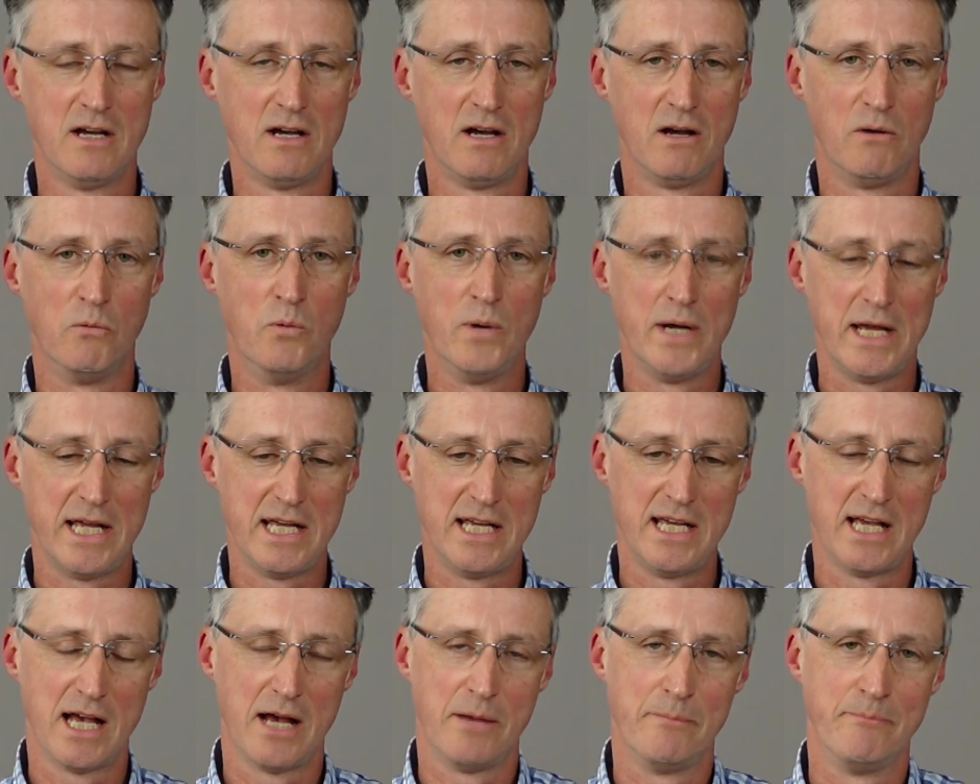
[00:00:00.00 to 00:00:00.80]
we
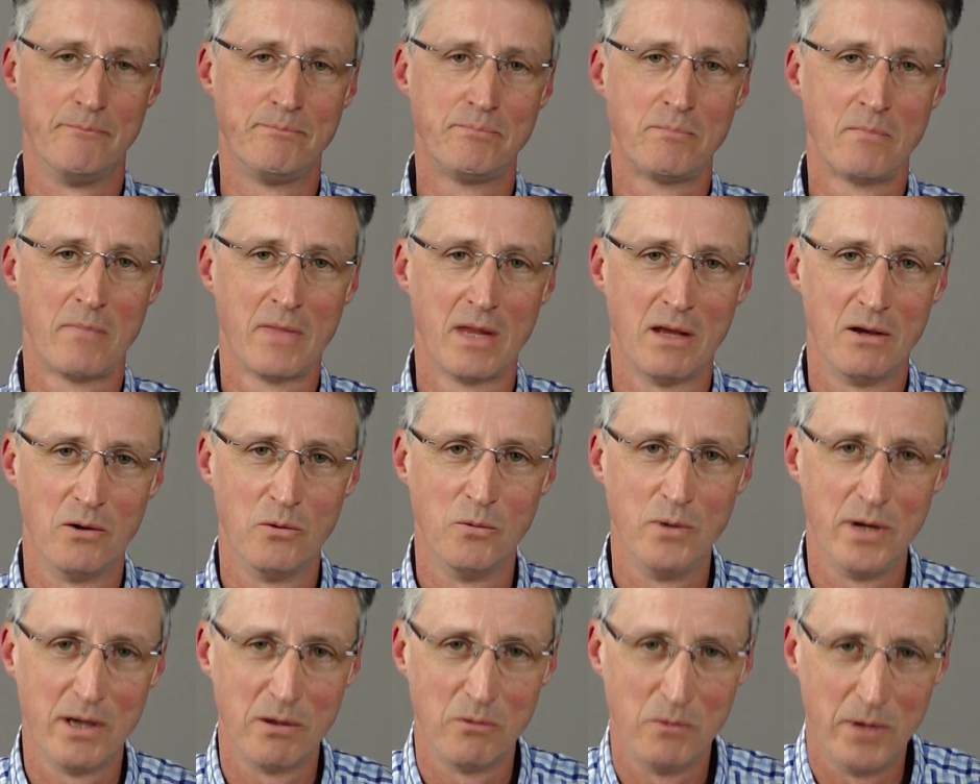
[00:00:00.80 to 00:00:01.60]

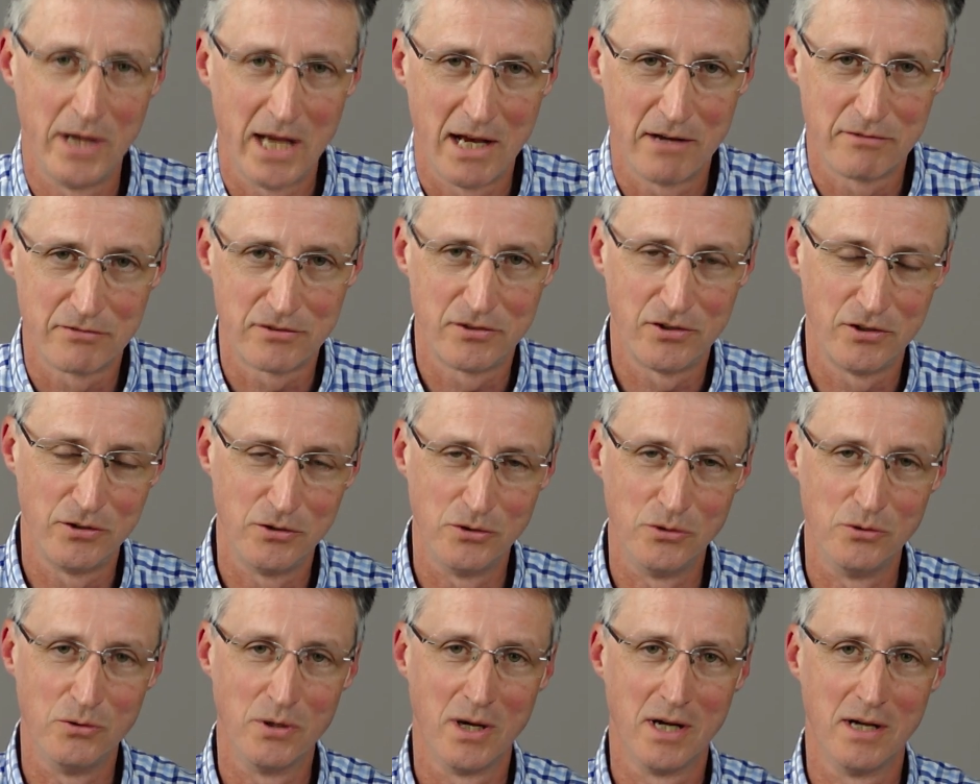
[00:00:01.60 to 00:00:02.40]
have
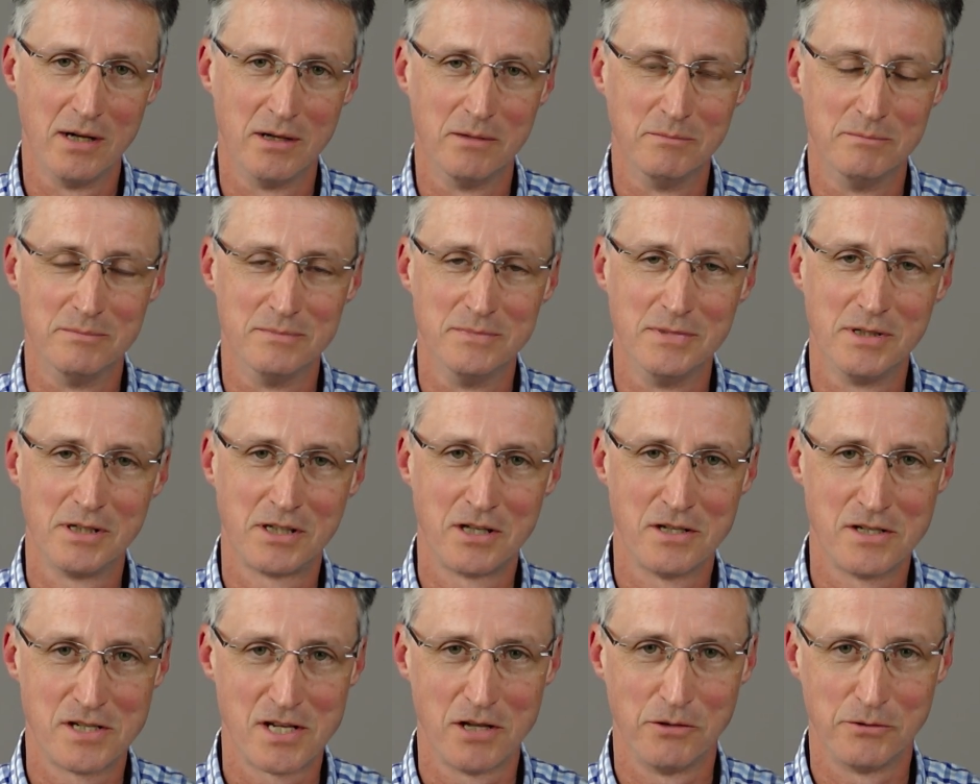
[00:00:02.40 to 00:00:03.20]
to
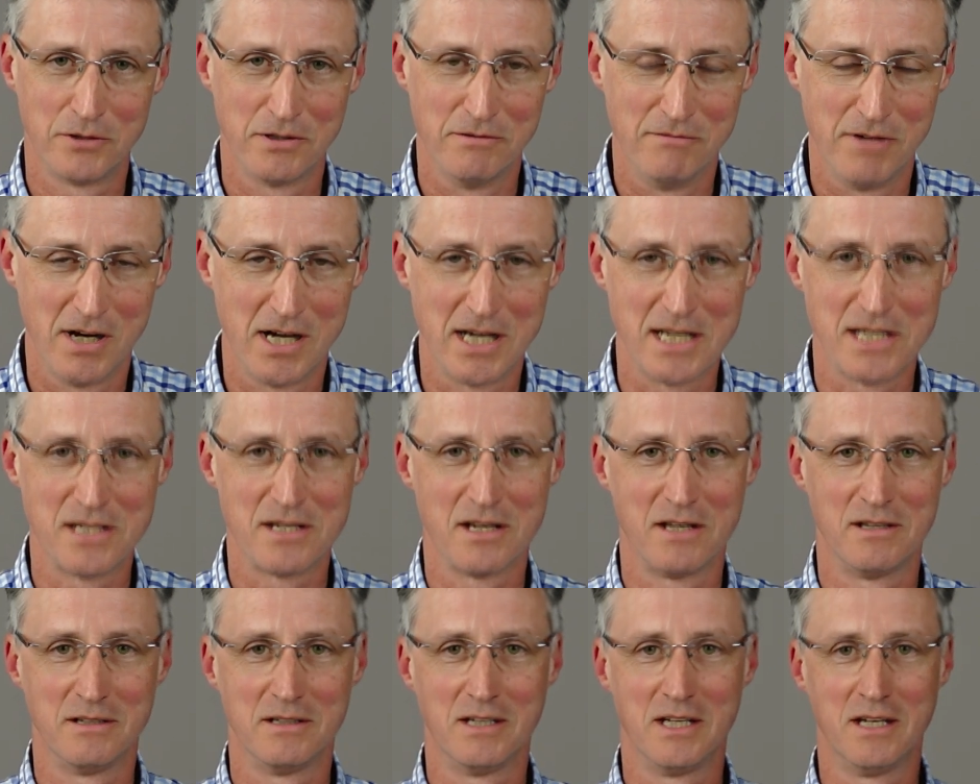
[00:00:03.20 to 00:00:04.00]
consult
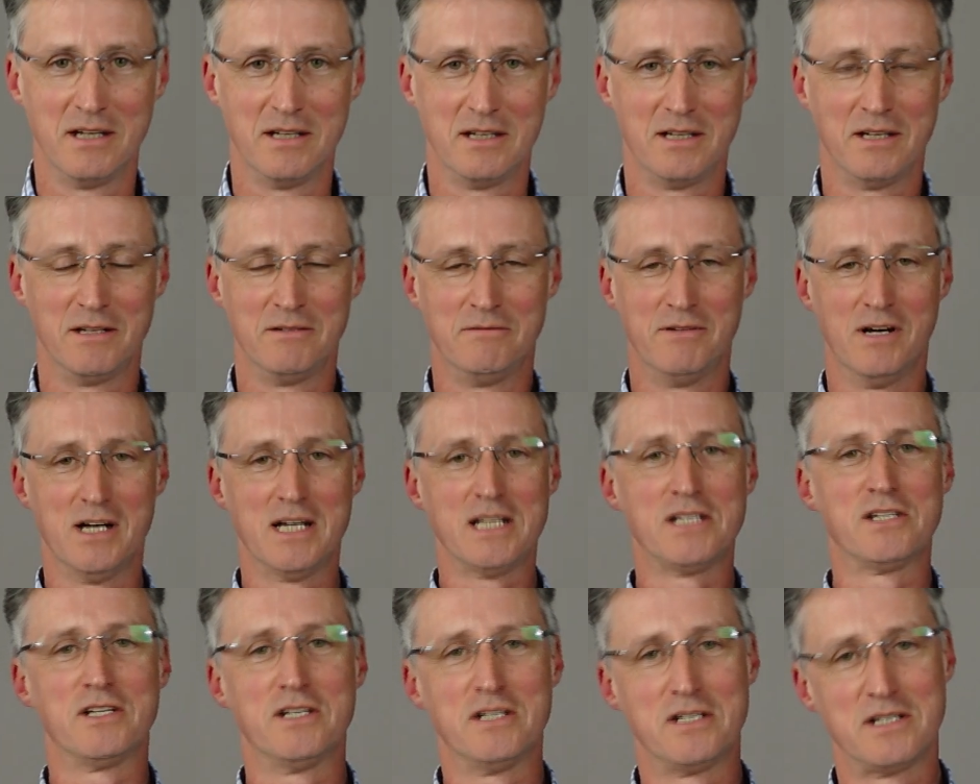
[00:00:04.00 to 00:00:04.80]

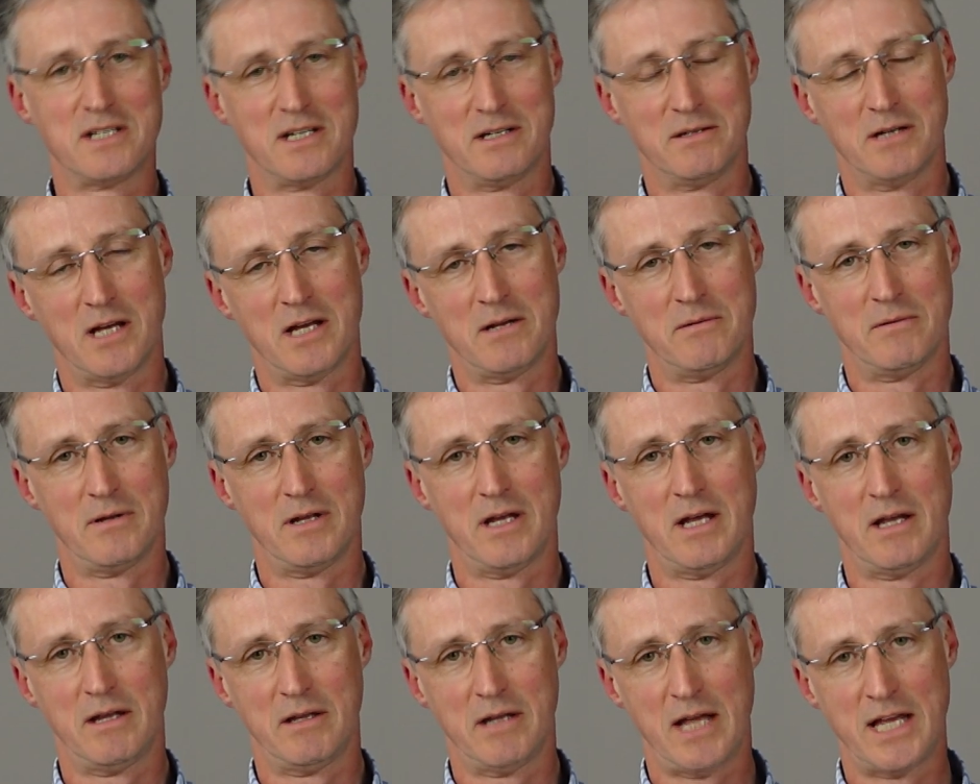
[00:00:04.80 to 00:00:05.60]
advisors and
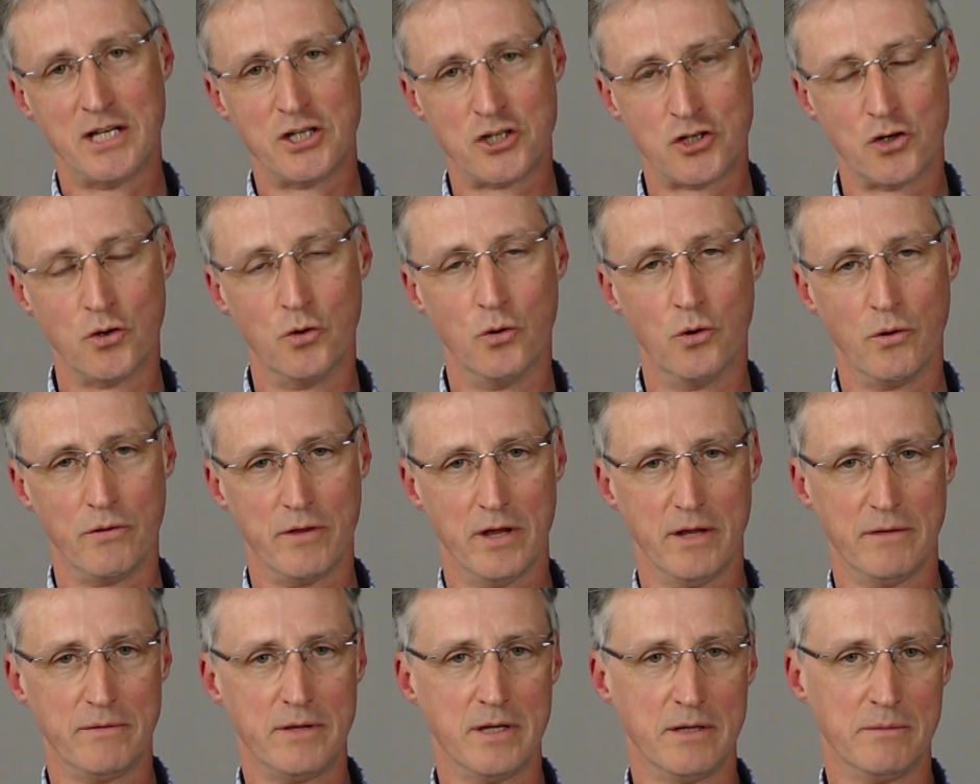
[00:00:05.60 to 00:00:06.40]
ensure
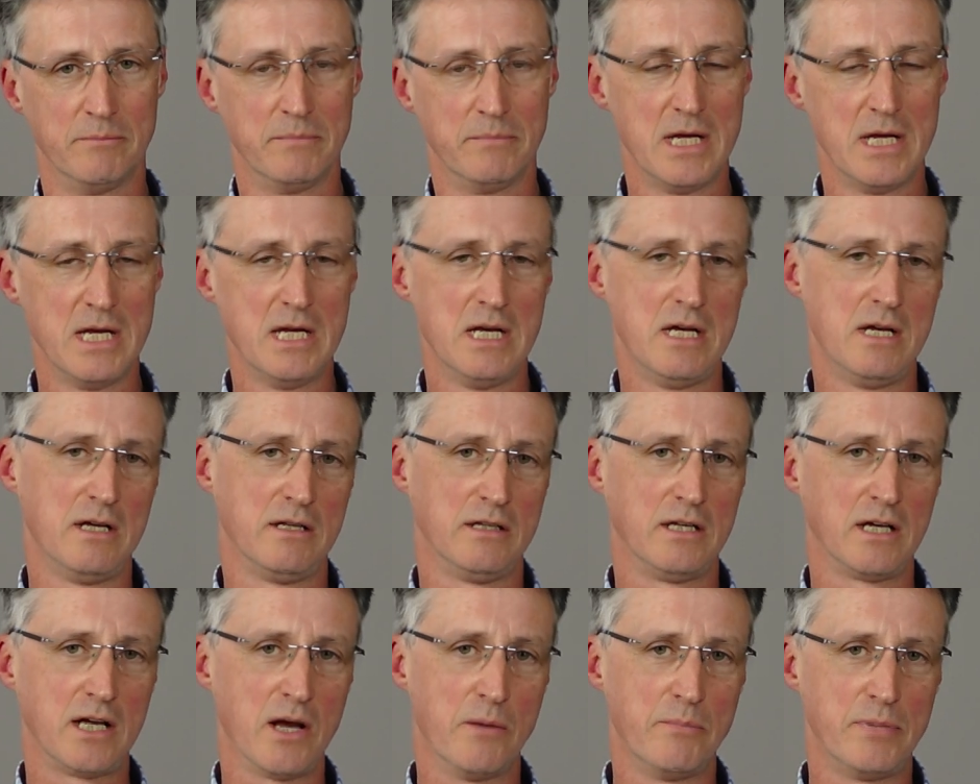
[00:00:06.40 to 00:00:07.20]
that
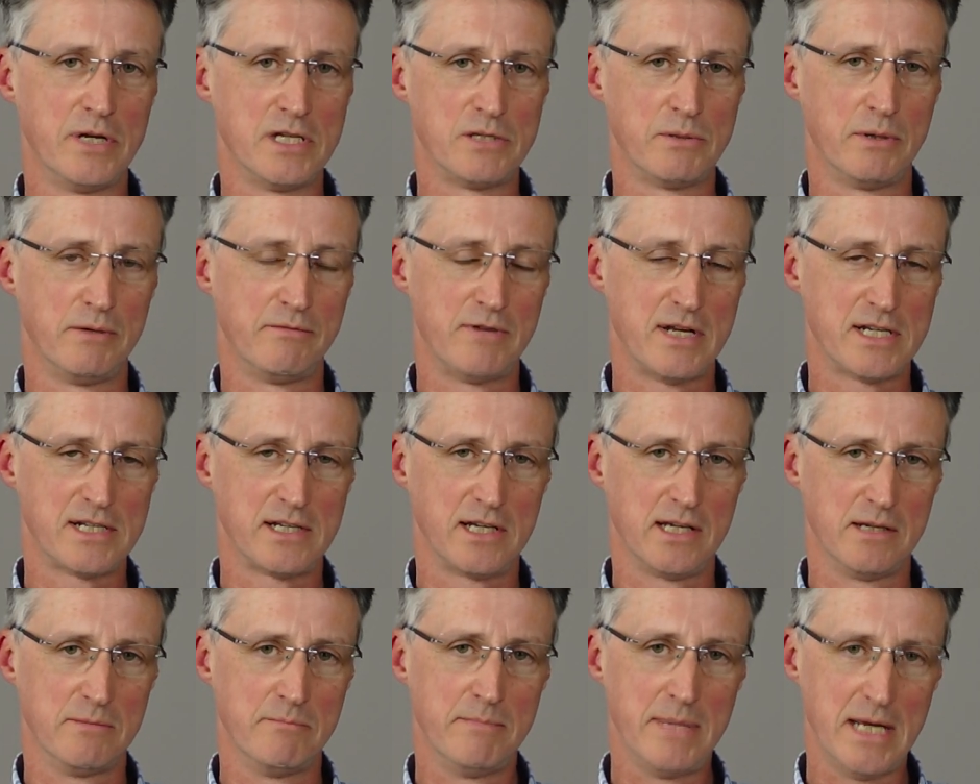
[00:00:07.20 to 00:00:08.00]
the companies we're investing
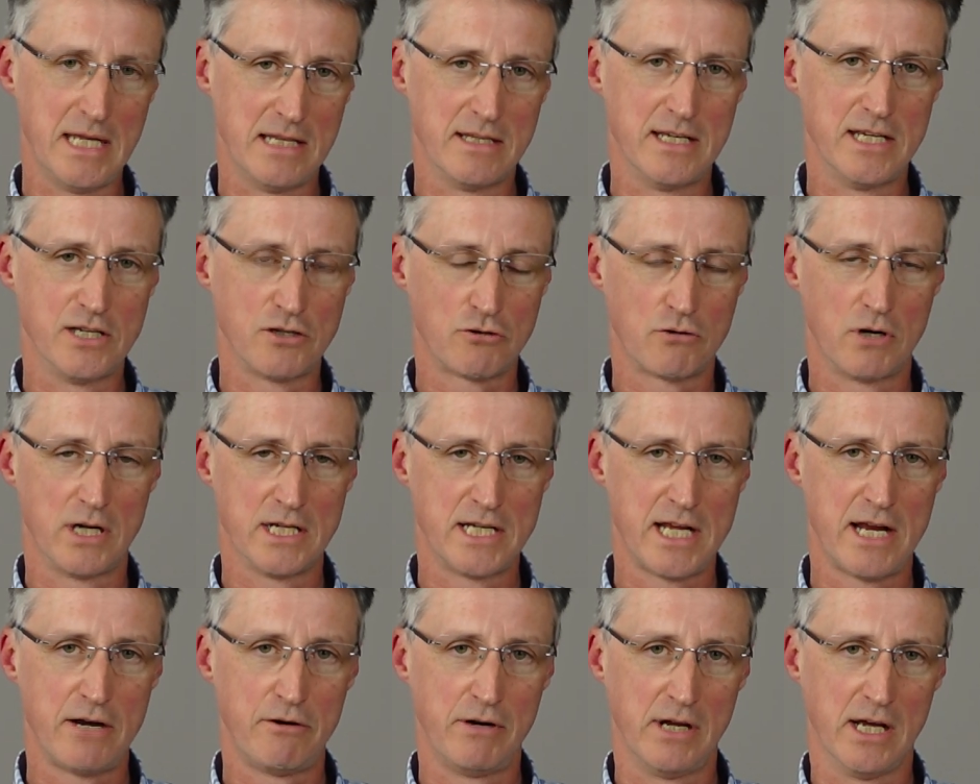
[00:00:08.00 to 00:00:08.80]
in meet these
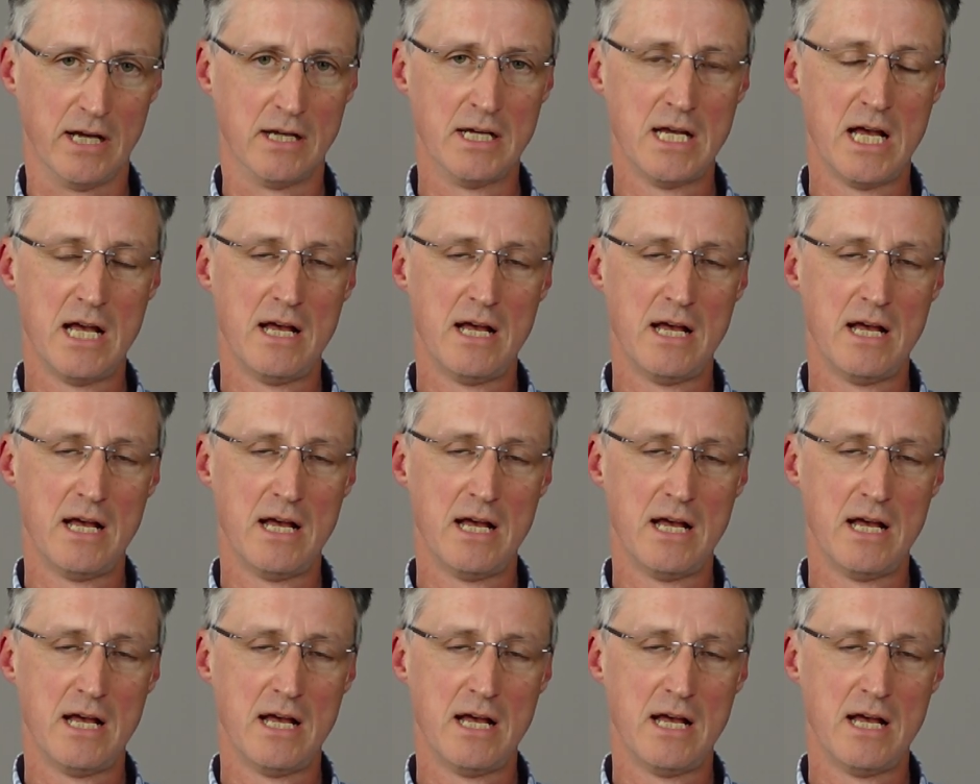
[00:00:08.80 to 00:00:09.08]
criteria.